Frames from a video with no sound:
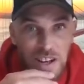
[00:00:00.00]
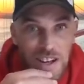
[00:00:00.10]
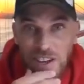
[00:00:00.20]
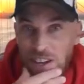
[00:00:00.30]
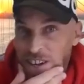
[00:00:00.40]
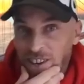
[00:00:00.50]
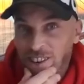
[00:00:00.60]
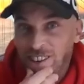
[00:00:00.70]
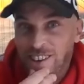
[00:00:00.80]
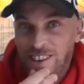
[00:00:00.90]
Off to
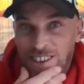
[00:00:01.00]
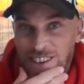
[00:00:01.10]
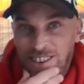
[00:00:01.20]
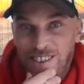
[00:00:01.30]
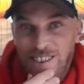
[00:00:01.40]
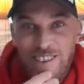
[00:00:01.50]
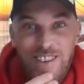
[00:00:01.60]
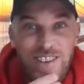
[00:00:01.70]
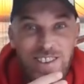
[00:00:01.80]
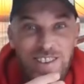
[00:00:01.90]
your
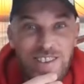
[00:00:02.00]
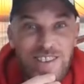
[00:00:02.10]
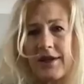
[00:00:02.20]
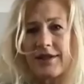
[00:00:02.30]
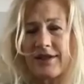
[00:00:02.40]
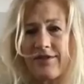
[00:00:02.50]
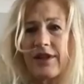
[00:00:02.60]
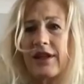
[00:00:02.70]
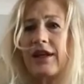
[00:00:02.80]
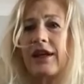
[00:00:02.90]
coachee and
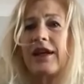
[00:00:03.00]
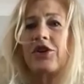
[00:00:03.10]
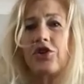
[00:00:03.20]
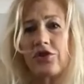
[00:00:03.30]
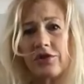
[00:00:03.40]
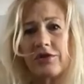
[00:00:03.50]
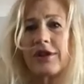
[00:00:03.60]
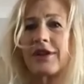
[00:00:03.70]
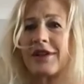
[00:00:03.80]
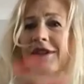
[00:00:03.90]
Stephanie and you,
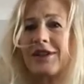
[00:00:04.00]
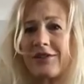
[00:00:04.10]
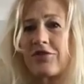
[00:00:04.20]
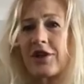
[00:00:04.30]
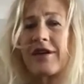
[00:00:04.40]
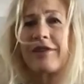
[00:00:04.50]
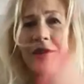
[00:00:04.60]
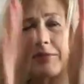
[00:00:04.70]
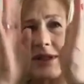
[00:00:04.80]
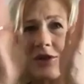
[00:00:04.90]
and for
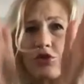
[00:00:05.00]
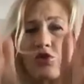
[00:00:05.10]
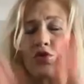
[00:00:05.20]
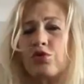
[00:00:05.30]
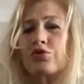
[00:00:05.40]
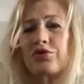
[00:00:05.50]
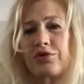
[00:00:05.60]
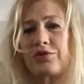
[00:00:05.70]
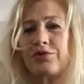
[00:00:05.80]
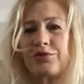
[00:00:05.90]
giving me the tools
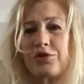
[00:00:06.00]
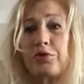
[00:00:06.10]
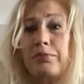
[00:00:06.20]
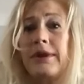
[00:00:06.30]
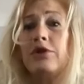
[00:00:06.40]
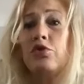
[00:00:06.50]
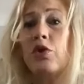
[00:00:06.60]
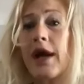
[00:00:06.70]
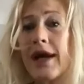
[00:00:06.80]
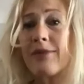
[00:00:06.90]
to be who
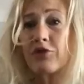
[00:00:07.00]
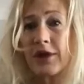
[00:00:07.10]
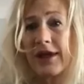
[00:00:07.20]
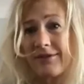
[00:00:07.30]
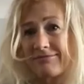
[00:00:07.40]
I am today.